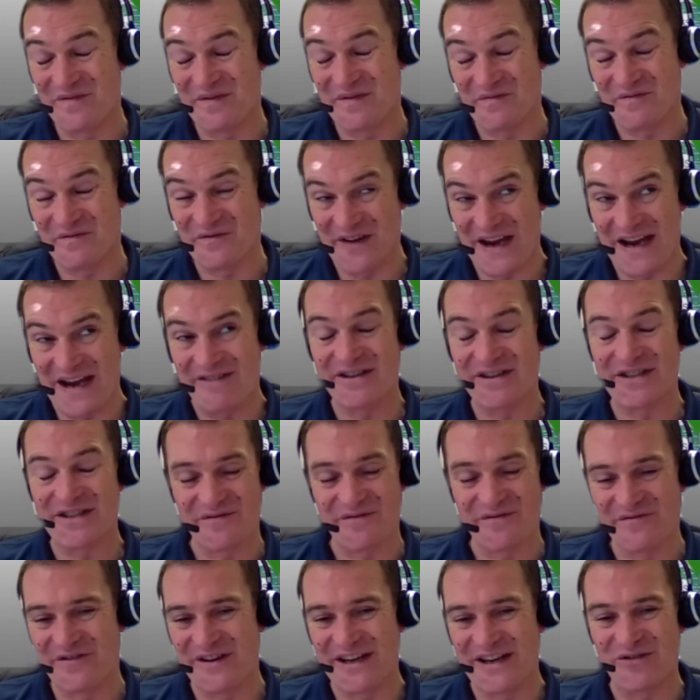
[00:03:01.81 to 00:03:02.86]
varies
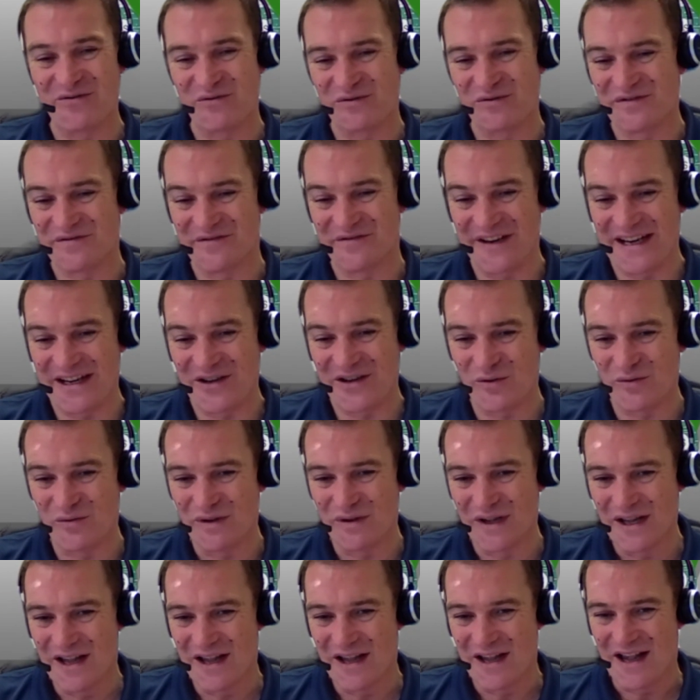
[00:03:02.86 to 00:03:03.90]
from vehicle to vehicle.
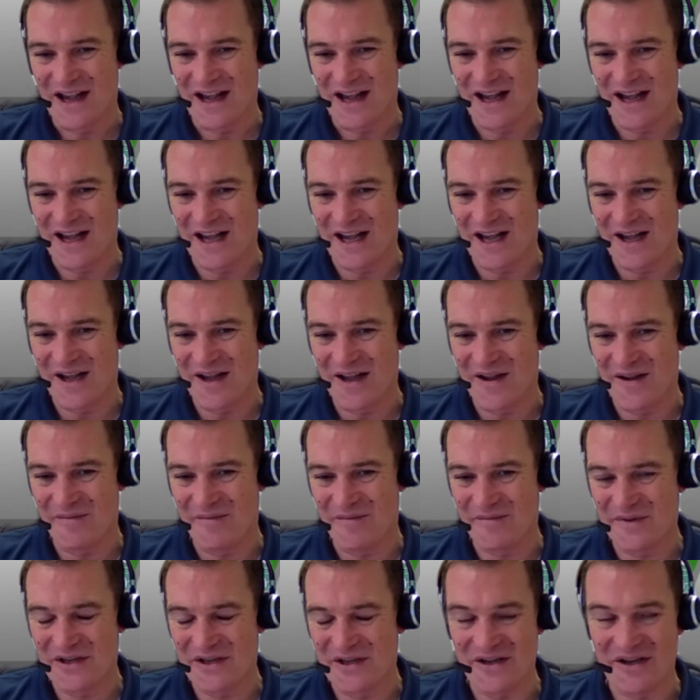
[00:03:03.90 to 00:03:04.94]

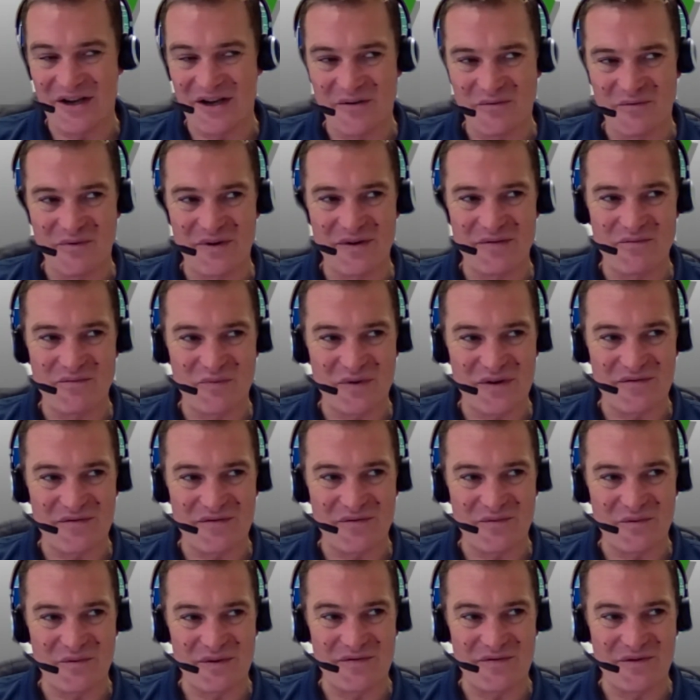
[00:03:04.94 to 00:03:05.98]

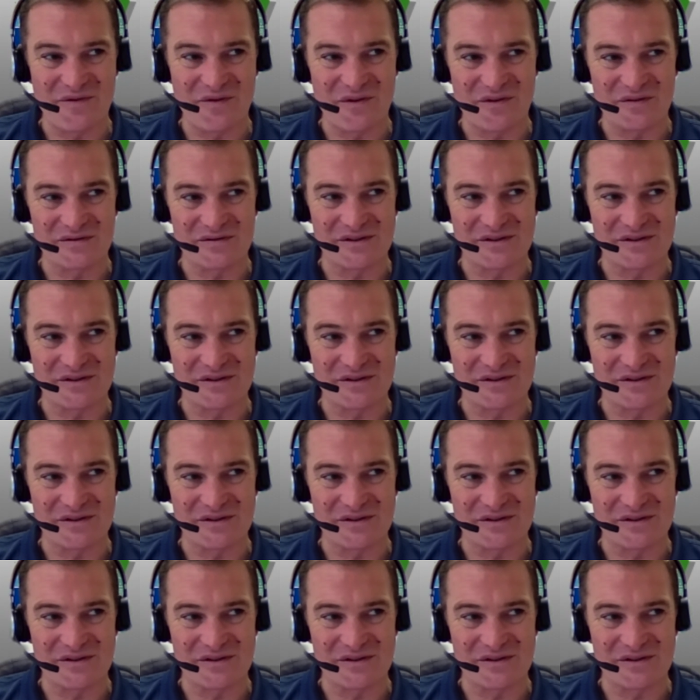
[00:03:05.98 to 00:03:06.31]
We've got